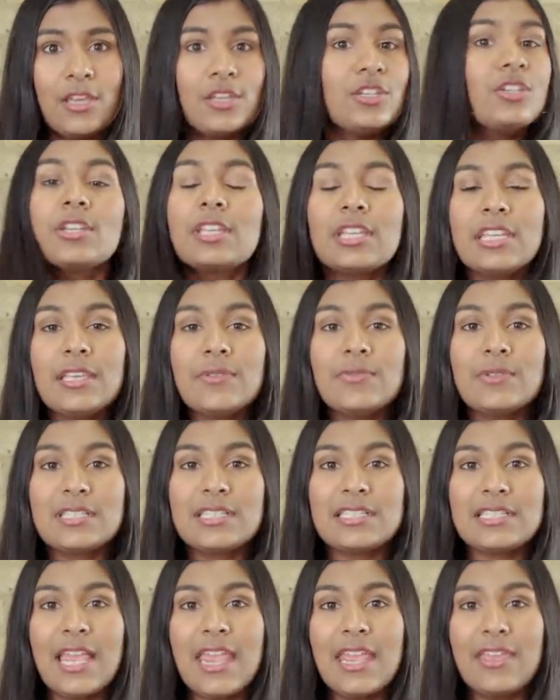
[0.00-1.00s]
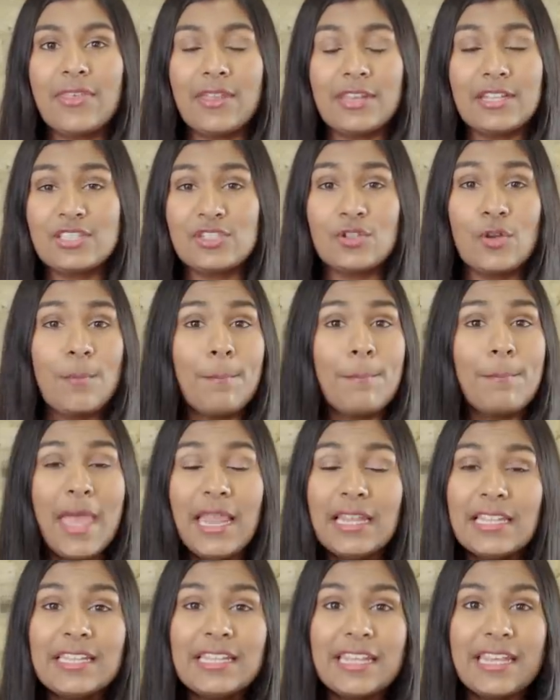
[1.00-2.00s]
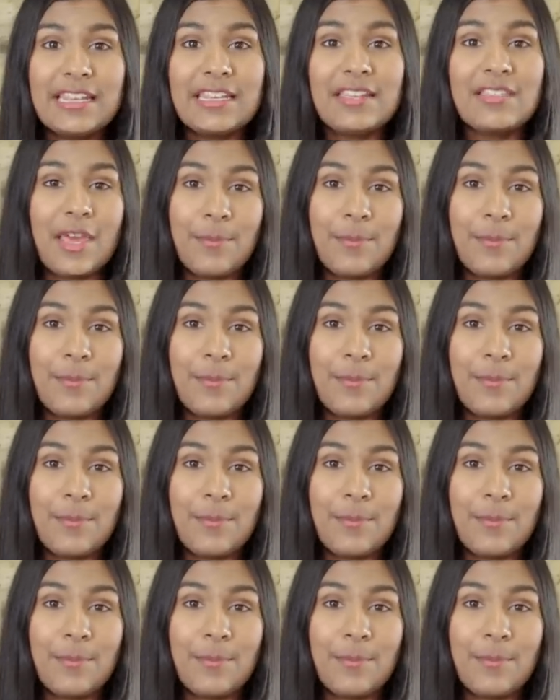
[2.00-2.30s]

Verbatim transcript: You could even say that it's not melanin